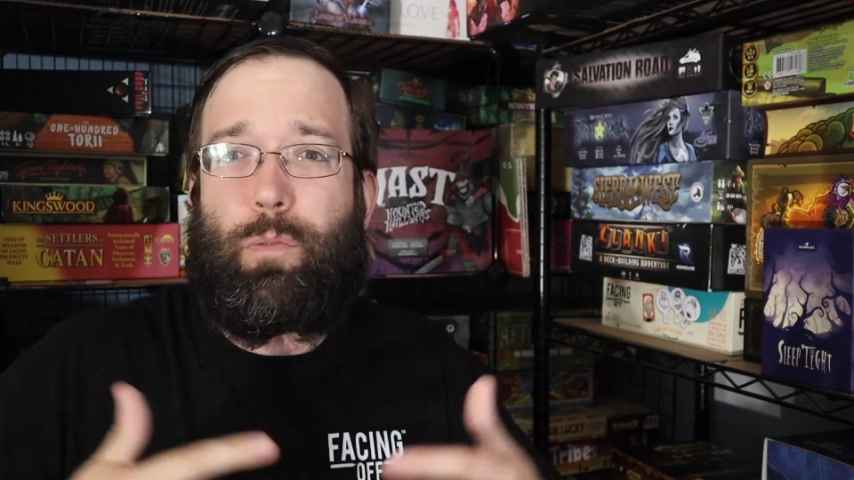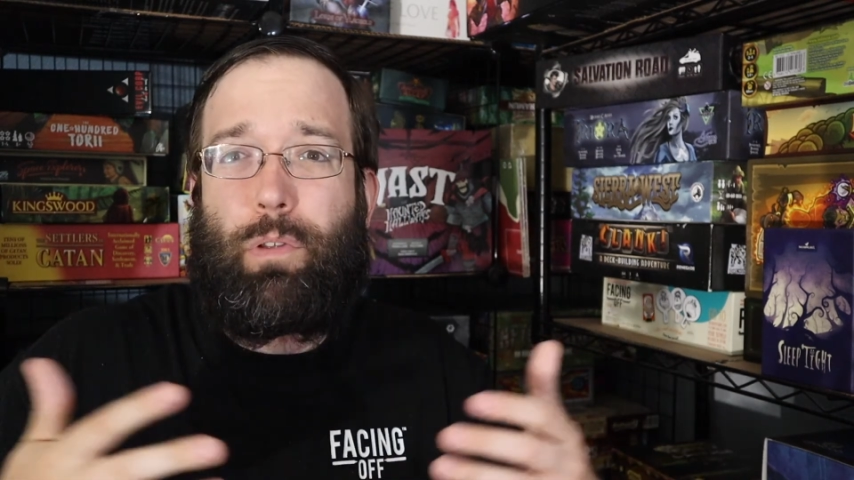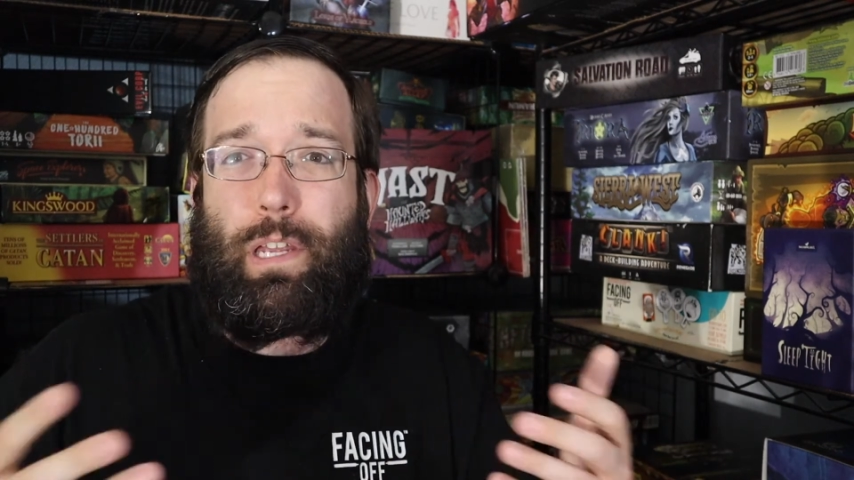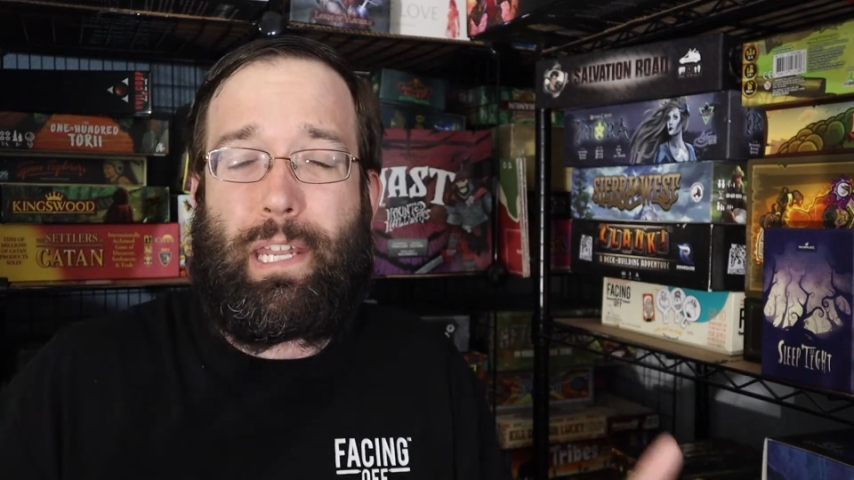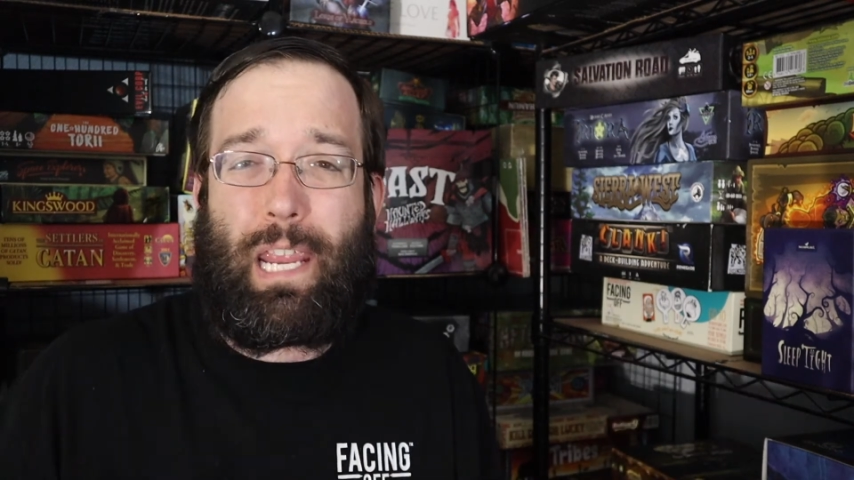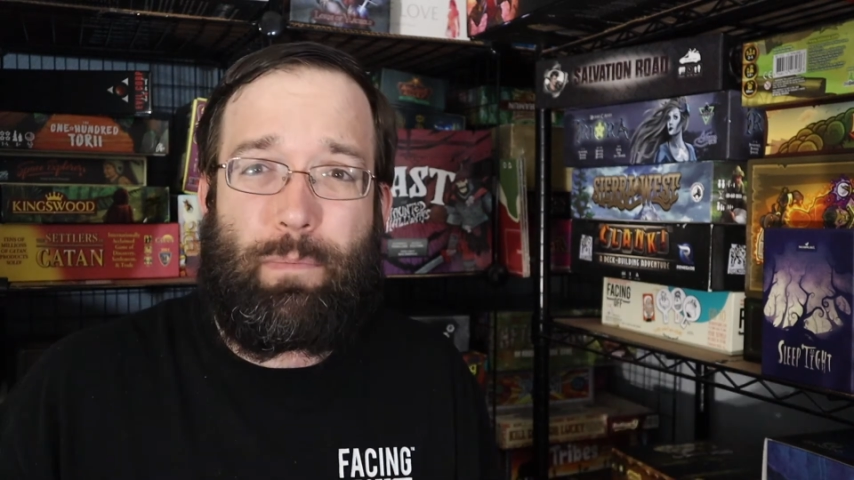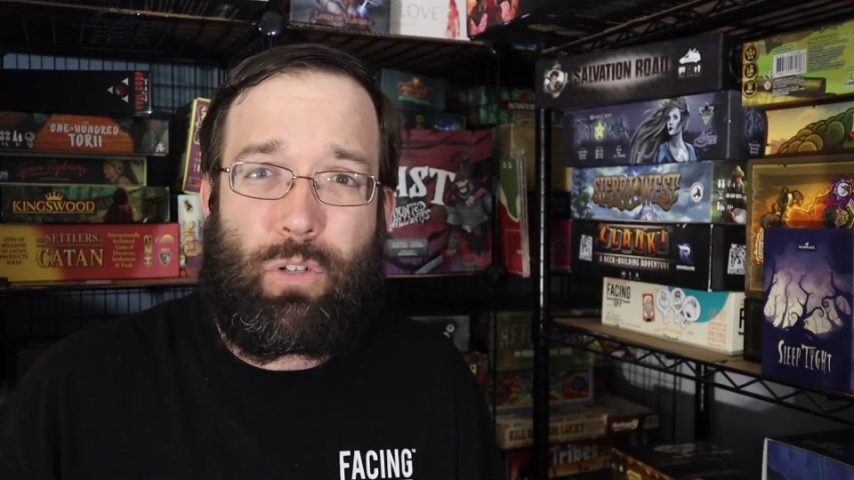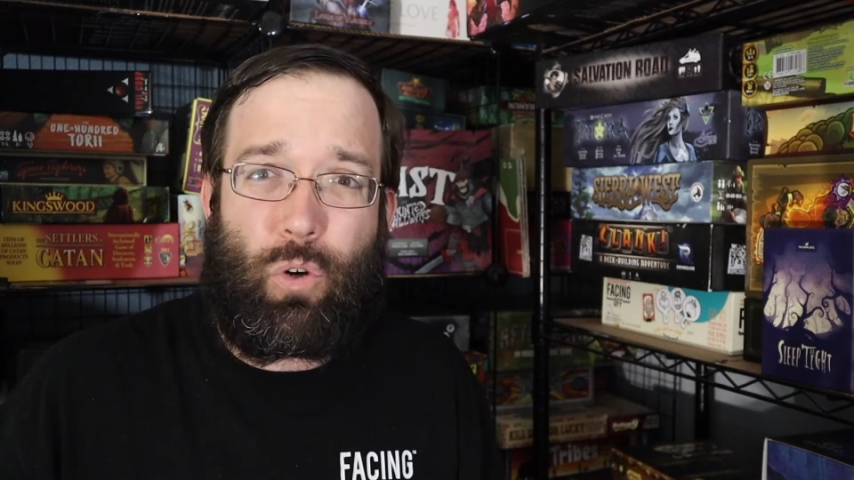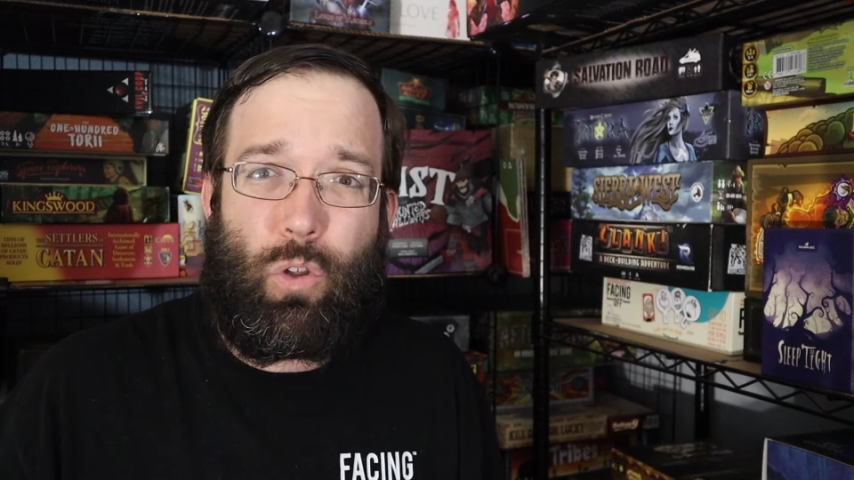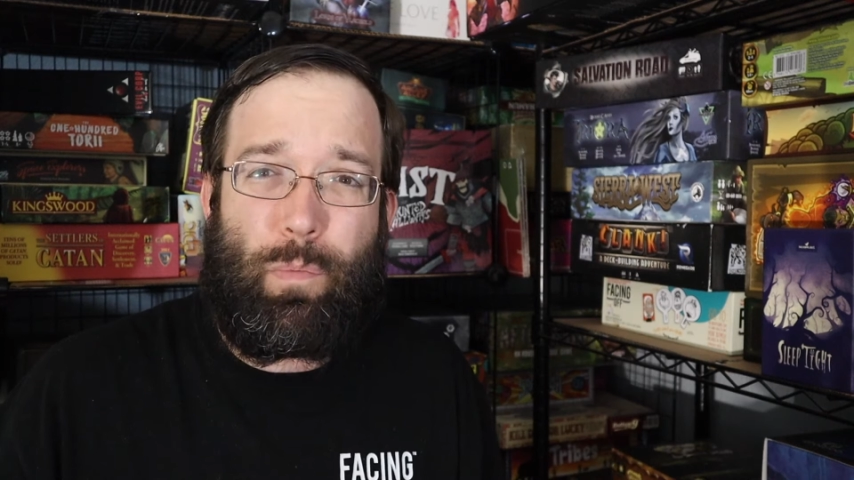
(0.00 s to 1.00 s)
to play the game
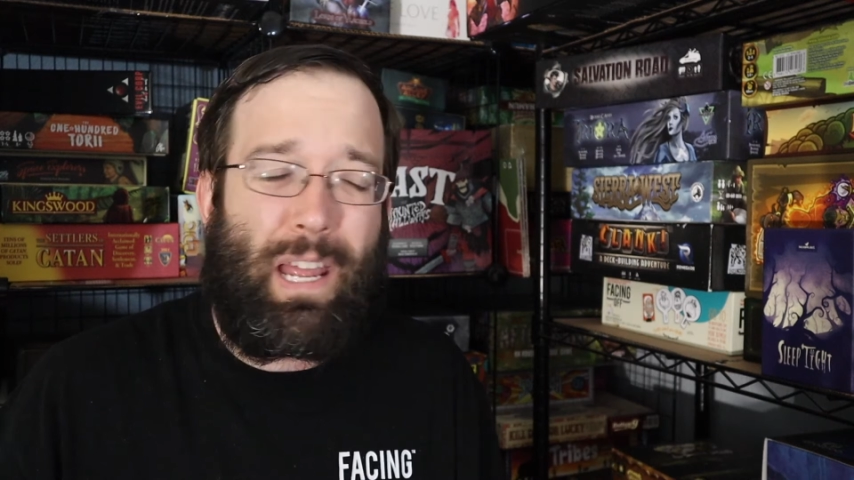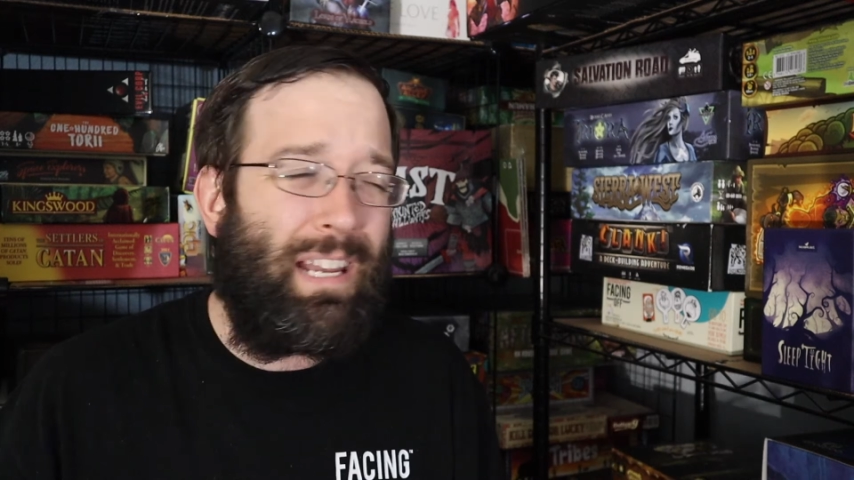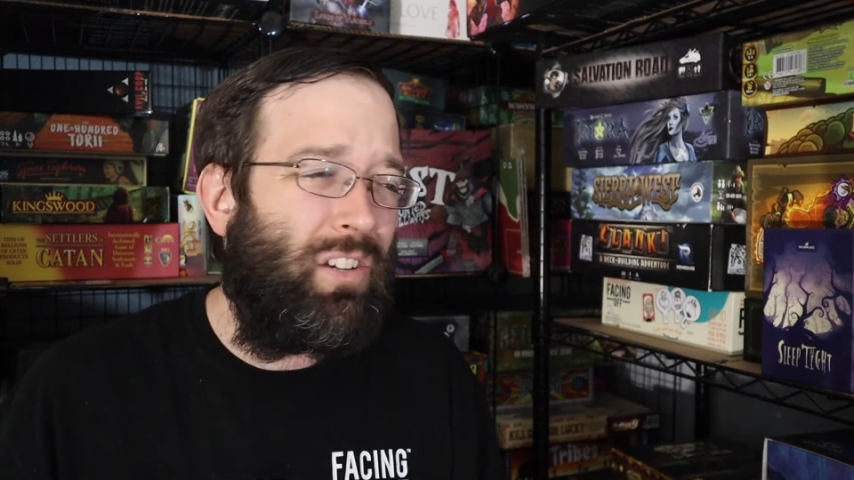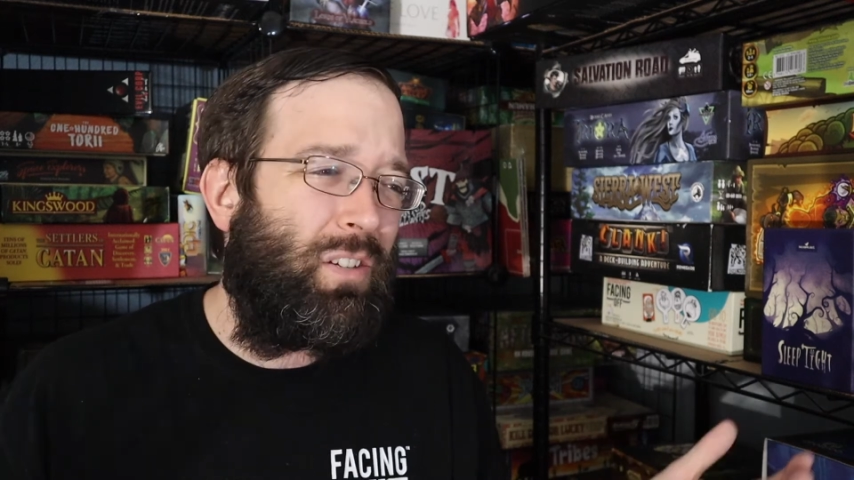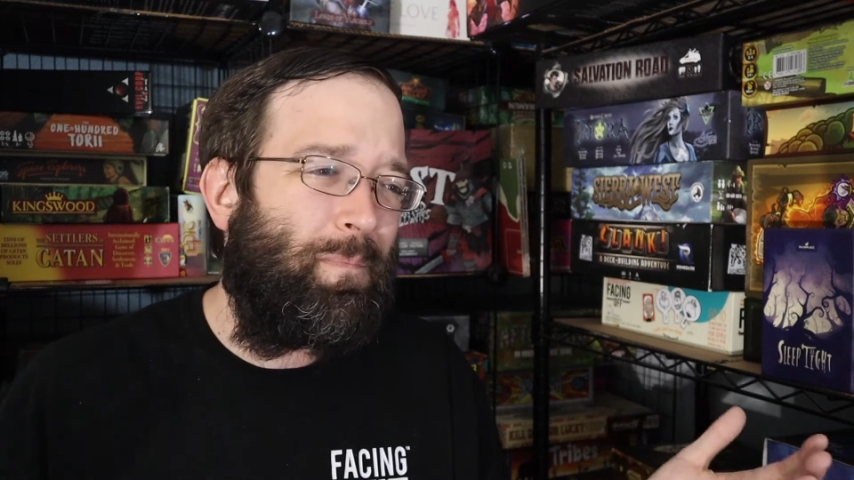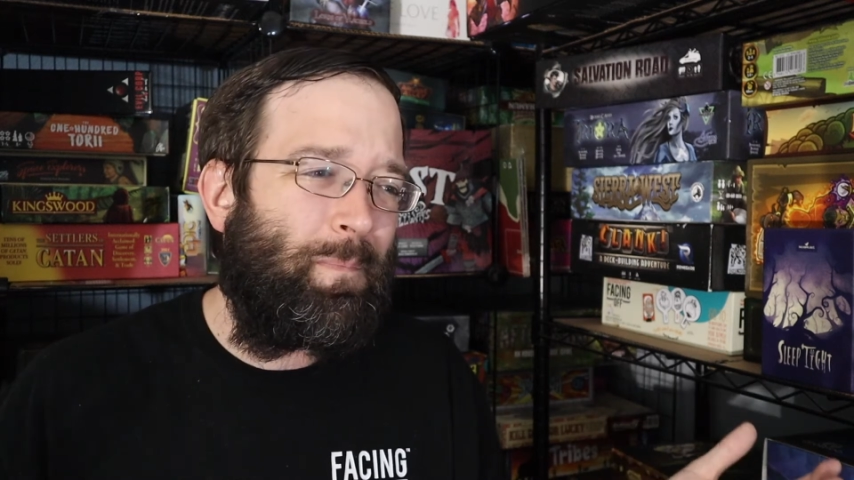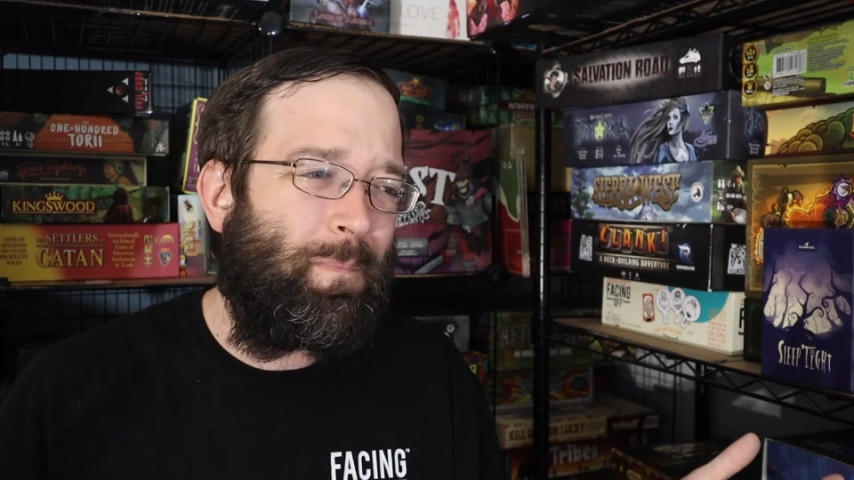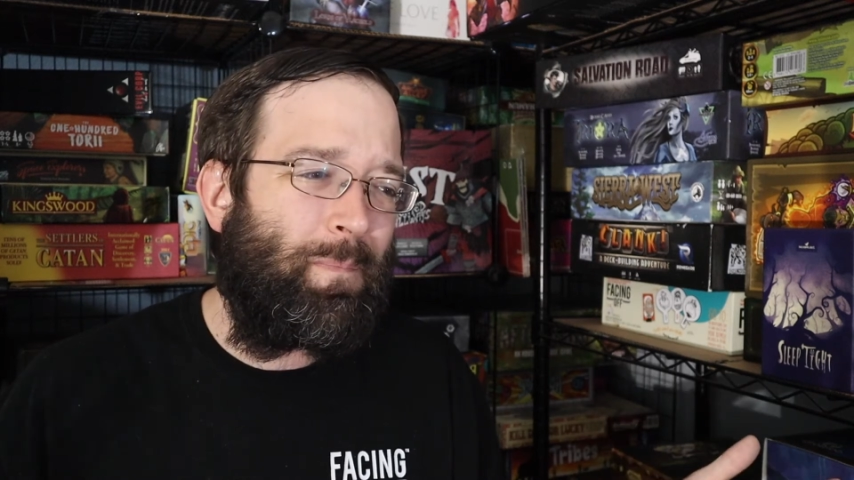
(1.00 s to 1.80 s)
solo, but I just,